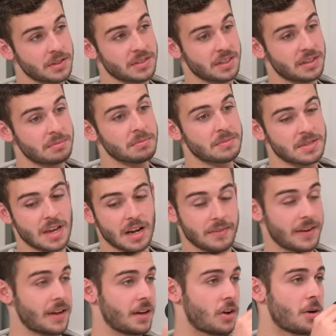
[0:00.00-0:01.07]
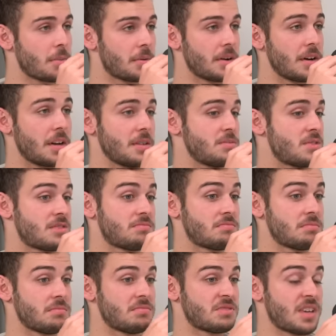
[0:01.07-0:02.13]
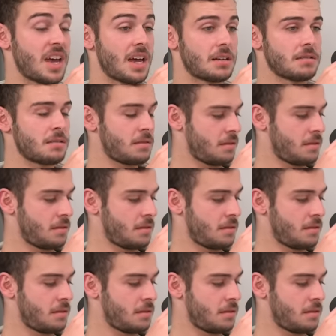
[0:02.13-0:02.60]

because I'm scared of it copyrighted. I'm just oh. scared.